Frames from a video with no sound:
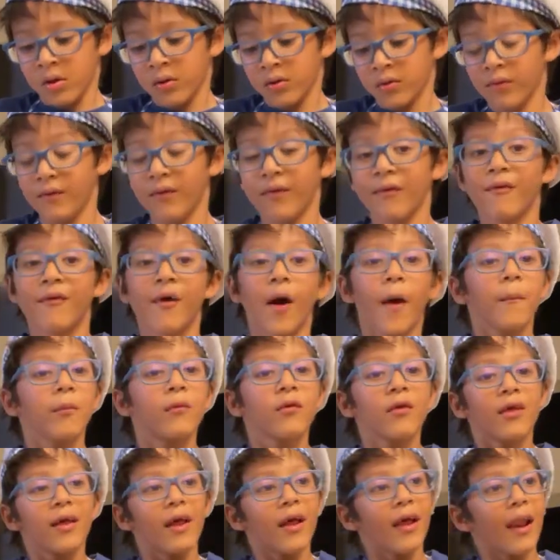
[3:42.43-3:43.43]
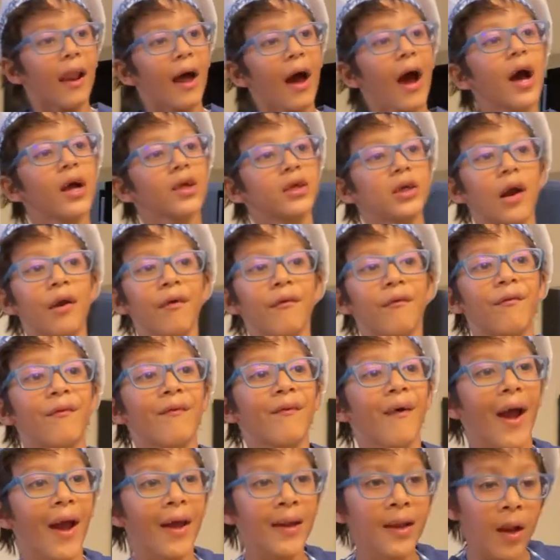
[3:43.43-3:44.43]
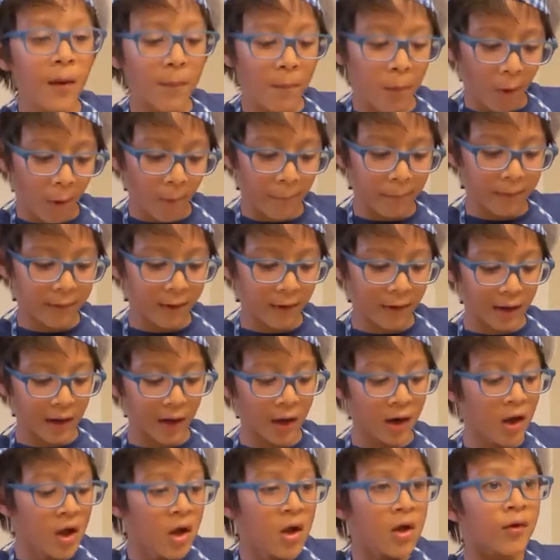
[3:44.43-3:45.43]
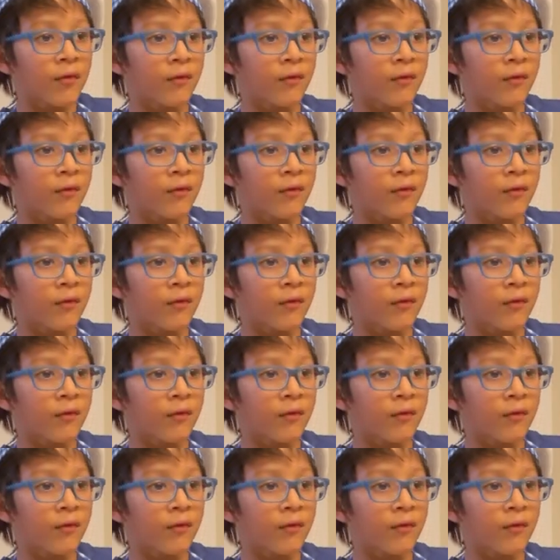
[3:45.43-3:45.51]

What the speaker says: We've come to the last and final popsicle.